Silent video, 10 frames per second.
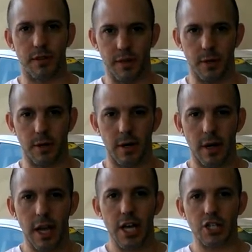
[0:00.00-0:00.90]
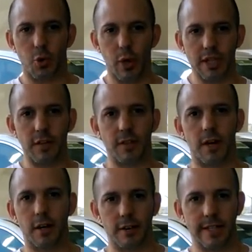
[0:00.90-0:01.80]
preview? So what they've
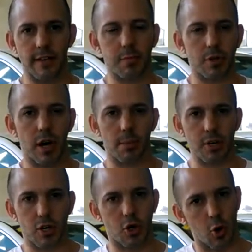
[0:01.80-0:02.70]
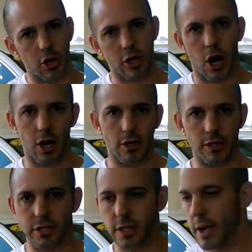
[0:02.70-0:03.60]
done here is they pulled out their core
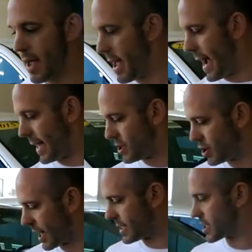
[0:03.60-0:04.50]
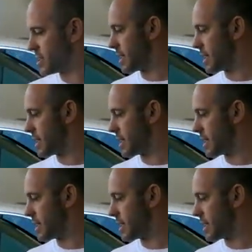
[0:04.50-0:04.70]
cars, and as you guys can